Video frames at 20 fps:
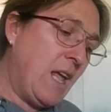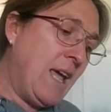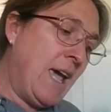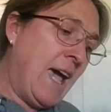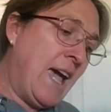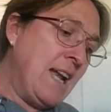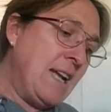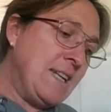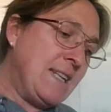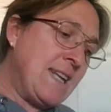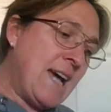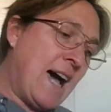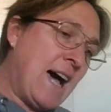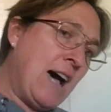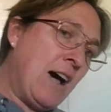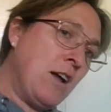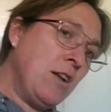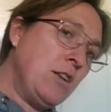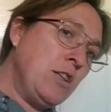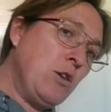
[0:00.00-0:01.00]
and
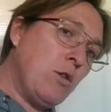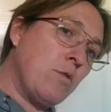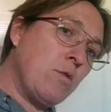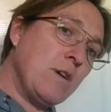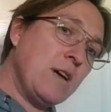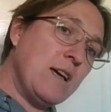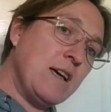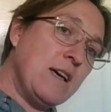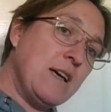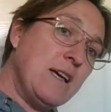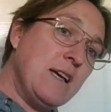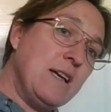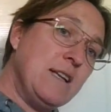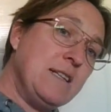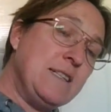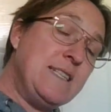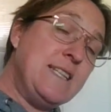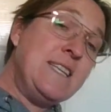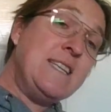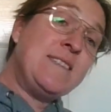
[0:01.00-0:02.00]
down your
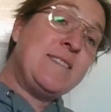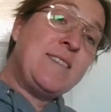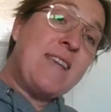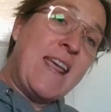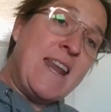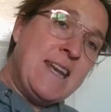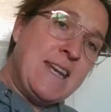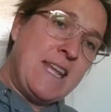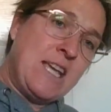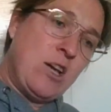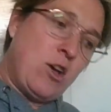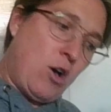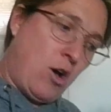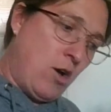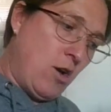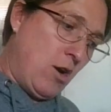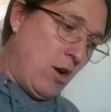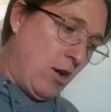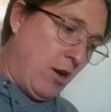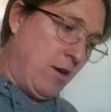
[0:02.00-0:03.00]
descending
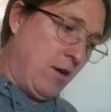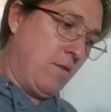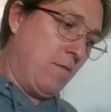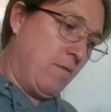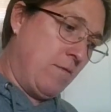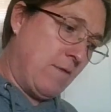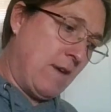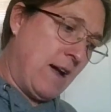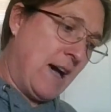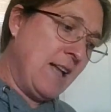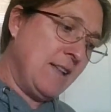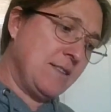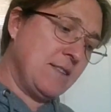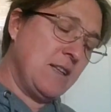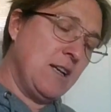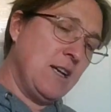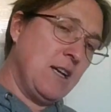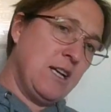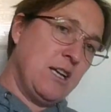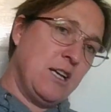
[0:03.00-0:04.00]
colon, right?
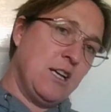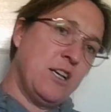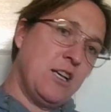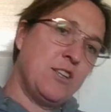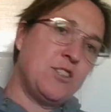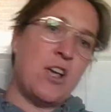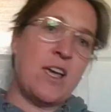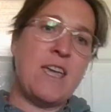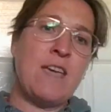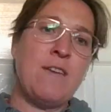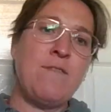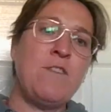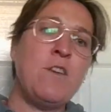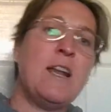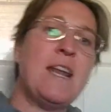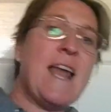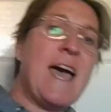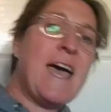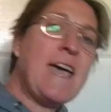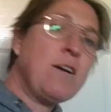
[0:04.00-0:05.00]
So if you
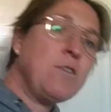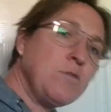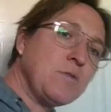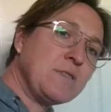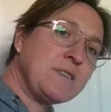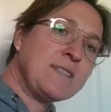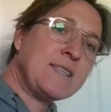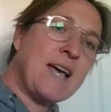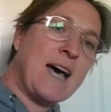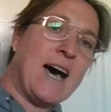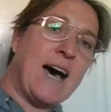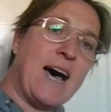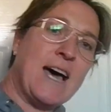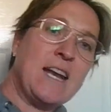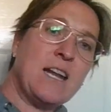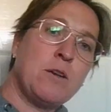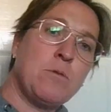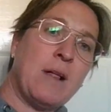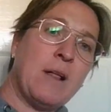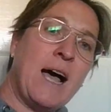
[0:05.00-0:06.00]
lay on your side,
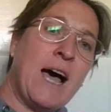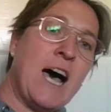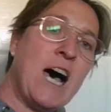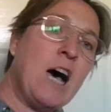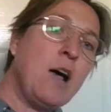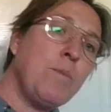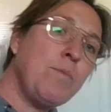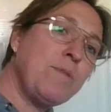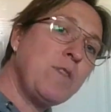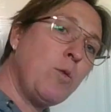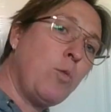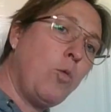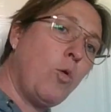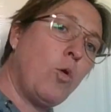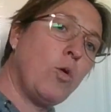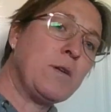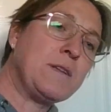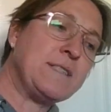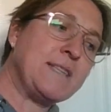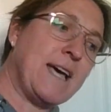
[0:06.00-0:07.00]
it will help the
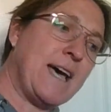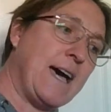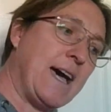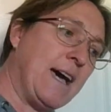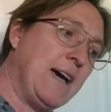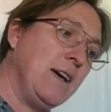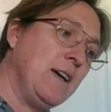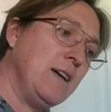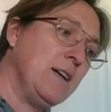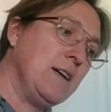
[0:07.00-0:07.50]
water,